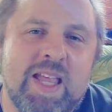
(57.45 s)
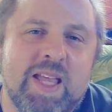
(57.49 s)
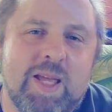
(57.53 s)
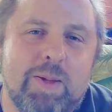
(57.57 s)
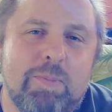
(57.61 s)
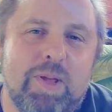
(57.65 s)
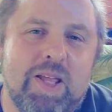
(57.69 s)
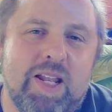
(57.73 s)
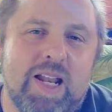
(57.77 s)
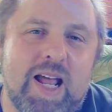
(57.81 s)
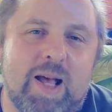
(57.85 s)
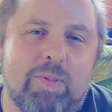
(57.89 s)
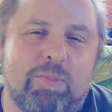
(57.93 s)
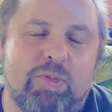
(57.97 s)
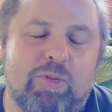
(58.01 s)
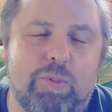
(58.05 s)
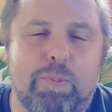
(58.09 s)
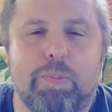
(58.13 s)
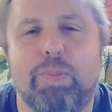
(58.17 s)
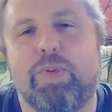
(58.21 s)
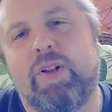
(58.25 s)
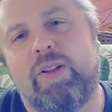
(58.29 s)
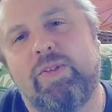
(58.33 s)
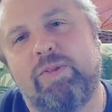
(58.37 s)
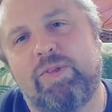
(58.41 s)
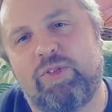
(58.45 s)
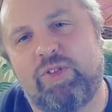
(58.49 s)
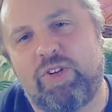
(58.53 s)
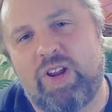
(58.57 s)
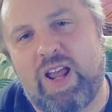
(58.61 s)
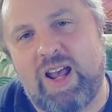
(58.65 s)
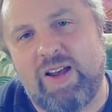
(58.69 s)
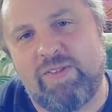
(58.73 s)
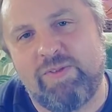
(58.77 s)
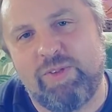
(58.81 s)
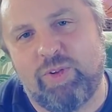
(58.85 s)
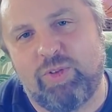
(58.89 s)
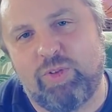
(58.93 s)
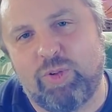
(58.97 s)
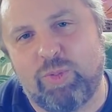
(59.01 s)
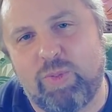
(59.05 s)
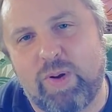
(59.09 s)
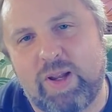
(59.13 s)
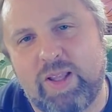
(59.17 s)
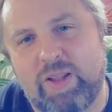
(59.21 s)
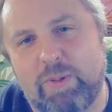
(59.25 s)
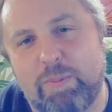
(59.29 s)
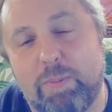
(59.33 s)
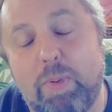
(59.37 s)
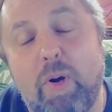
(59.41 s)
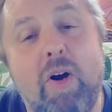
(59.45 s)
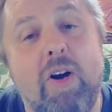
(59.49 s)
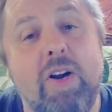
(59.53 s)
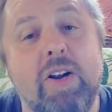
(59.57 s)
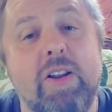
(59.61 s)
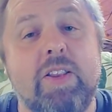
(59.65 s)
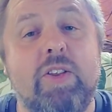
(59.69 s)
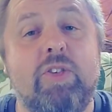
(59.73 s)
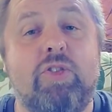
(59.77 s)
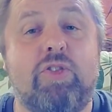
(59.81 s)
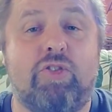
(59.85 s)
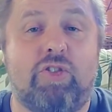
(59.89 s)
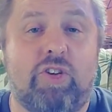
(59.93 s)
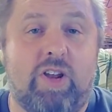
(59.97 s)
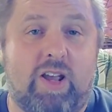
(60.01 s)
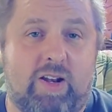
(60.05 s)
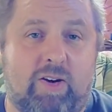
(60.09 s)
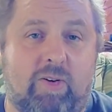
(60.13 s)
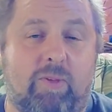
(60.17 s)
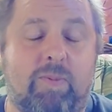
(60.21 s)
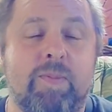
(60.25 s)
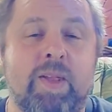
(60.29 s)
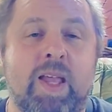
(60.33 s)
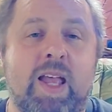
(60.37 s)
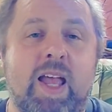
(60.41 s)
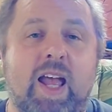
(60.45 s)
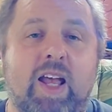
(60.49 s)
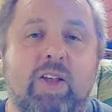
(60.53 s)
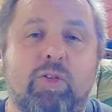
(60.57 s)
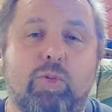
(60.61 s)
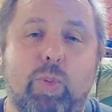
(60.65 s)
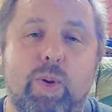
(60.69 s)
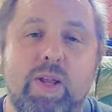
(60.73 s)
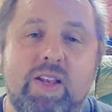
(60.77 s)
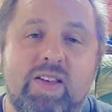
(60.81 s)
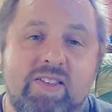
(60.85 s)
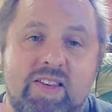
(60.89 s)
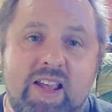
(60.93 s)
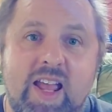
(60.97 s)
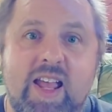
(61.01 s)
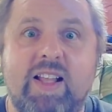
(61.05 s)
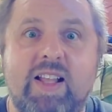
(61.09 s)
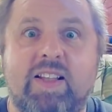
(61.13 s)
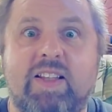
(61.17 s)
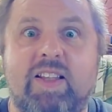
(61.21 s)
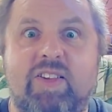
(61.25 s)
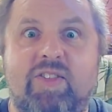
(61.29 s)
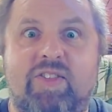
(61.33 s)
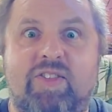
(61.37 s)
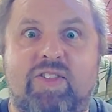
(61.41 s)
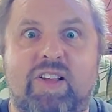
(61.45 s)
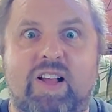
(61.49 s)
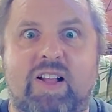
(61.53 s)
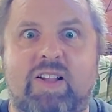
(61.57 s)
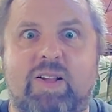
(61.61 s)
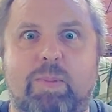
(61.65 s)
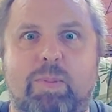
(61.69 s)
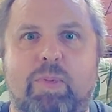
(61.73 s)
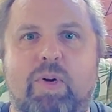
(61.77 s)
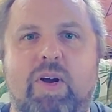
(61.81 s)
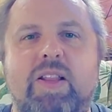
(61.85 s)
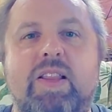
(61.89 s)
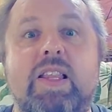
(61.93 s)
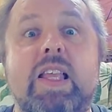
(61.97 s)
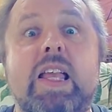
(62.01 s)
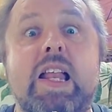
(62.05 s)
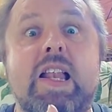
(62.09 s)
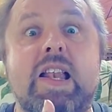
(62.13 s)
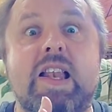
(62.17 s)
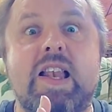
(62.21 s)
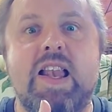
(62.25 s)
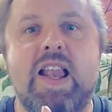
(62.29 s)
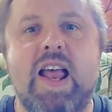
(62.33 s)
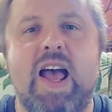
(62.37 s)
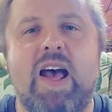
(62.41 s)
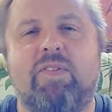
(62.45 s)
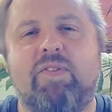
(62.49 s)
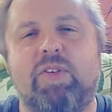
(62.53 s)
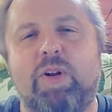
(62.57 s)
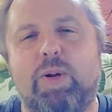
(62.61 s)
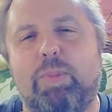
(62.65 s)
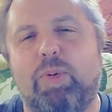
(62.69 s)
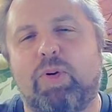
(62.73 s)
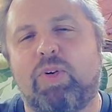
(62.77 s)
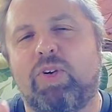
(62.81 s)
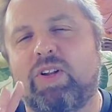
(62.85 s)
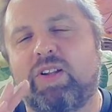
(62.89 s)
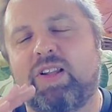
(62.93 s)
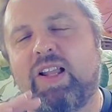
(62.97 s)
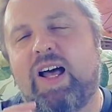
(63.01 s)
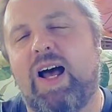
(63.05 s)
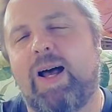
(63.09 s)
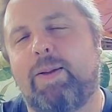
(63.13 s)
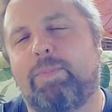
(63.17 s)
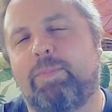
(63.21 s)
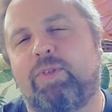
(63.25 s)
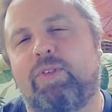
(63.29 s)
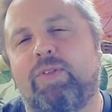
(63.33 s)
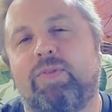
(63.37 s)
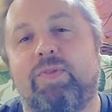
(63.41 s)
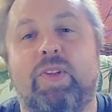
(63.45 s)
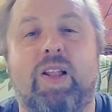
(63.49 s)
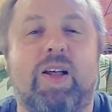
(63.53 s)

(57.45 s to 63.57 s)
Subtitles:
It'd be an absolute privilege to have you as a regular part of this channel as we daily celebrate the inevitable collapse of